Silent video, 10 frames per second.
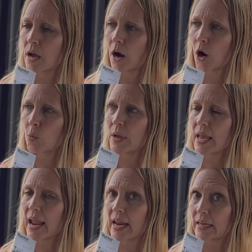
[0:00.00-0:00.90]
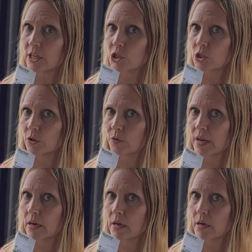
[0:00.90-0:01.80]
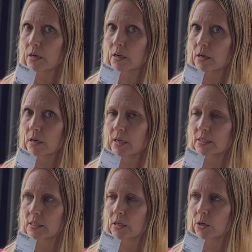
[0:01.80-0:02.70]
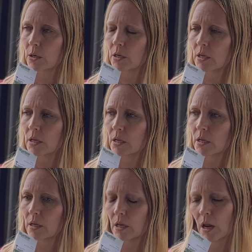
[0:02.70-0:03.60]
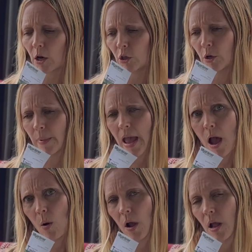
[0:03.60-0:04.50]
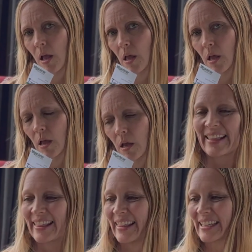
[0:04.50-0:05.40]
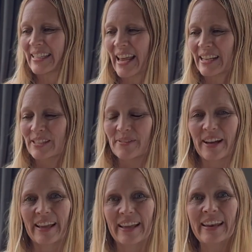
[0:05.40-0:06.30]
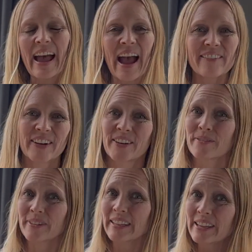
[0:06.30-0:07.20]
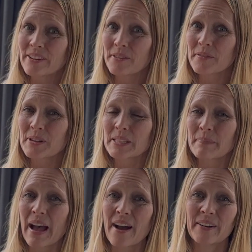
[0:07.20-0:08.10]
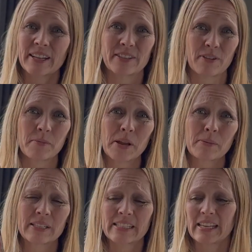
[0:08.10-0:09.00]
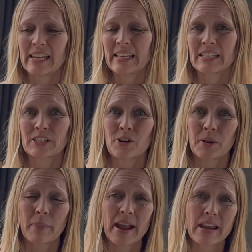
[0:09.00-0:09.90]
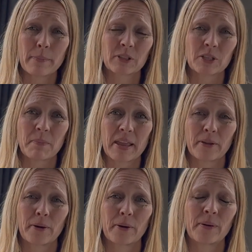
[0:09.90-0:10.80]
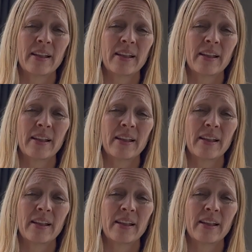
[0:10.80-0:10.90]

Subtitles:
are we 80s children considered heirloom now? This next one I've heard really good reviews about. It's from Redwood Seeds. It's called a pineapple tomato.